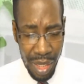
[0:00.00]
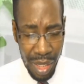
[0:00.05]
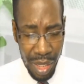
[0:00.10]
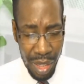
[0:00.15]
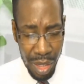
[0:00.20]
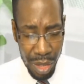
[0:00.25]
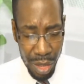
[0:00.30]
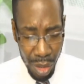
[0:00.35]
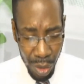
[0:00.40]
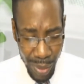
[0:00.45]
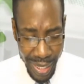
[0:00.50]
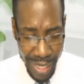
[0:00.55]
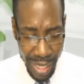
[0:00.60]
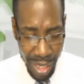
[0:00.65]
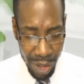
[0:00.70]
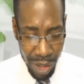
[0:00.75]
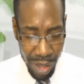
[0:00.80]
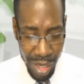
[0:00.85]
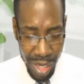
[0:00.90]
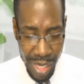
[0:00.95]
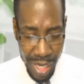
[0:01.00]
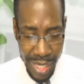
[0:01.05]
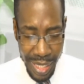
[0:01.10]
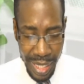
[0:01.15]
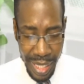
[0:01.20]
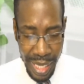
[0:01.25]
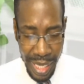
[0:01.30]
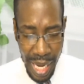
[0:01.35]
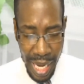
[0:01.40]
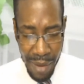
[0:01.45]
So when I heard
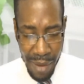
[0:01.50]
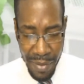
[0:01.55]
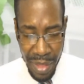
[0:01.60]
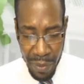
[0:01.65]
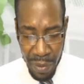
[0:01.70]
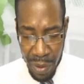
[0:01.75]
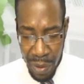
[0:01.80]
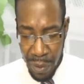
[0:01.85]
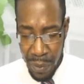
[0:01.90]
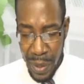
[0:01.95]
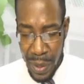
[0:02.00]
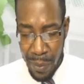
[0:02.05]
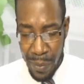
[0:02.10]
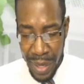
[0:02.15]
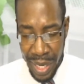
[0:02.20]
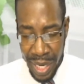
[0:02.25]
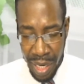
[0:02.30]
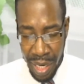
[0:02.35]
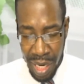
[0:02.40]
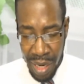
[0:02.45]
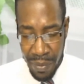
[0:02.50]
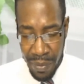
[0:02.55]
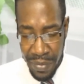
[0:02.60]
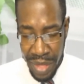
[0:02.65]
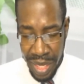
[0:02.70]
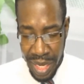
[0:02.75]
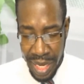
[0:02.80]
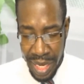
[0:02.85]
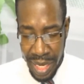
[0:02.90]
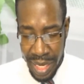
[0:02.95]
the PPP bringing up
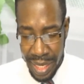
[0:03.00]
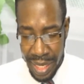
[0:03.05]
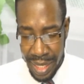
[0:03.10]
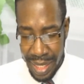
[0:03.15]
the